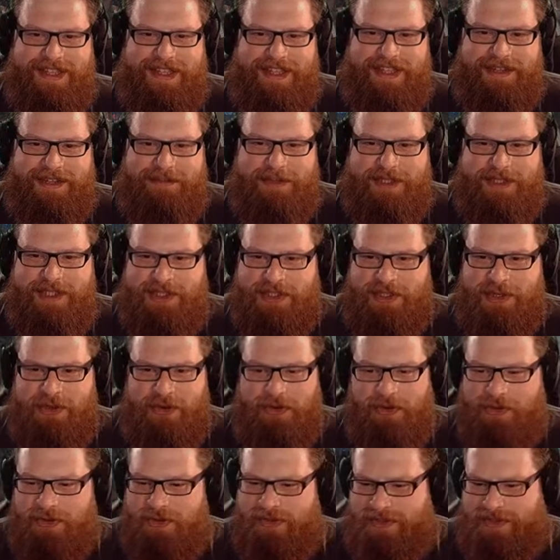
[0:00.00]
Which is
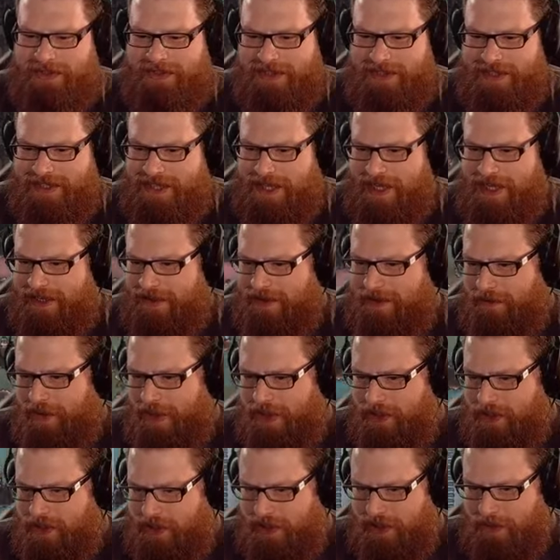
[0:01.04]
not good, because then
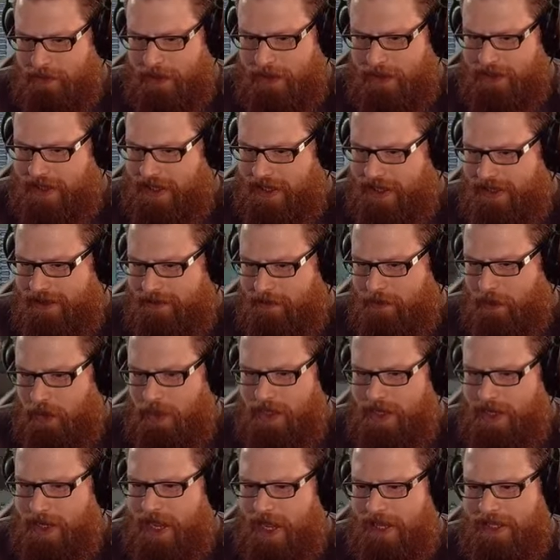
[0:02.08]
eventually, one day,
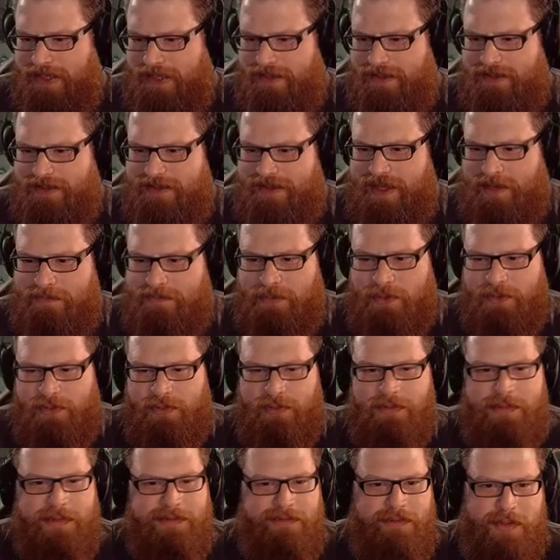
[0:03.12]
that bug
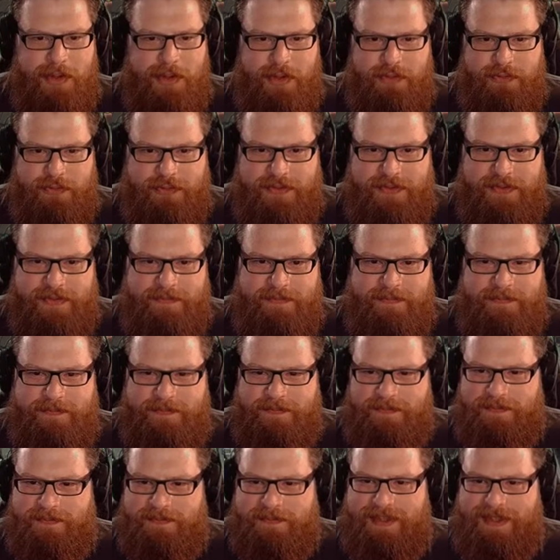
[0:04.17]
will be removed.
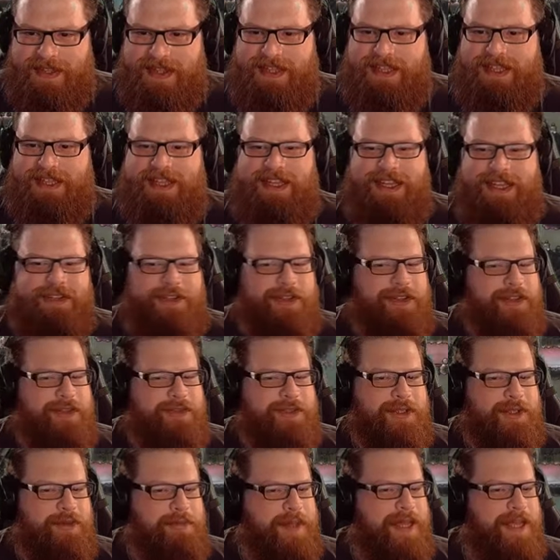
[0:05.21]
And all those
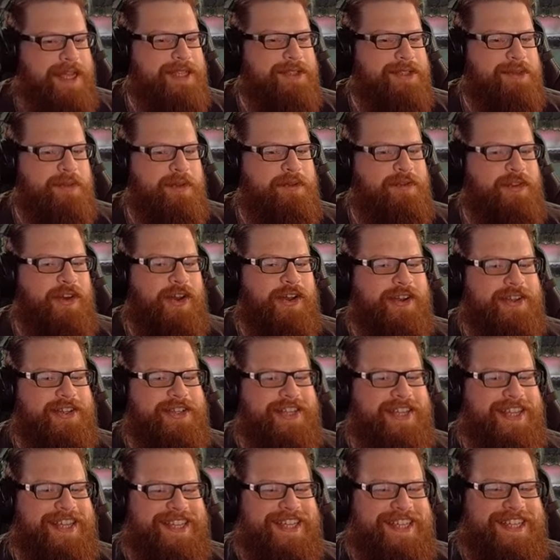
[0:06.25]
new players will be fucked.
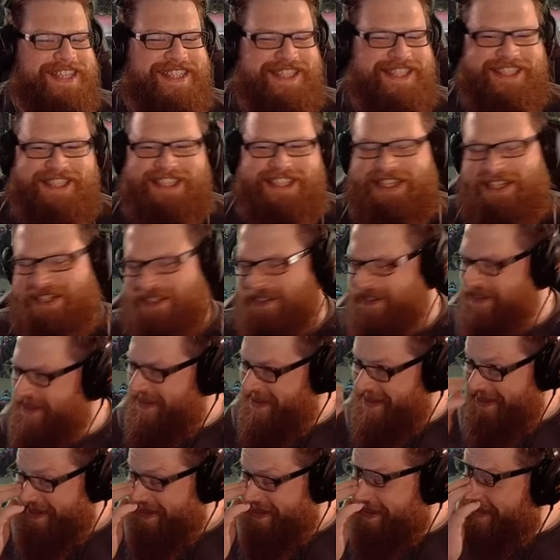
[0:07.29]
So,
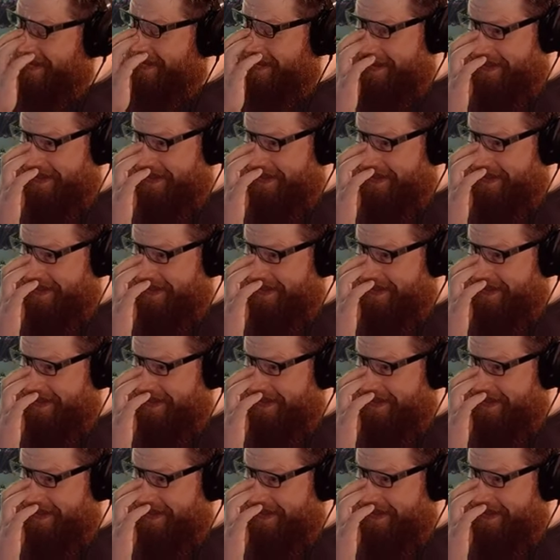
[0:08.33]
it's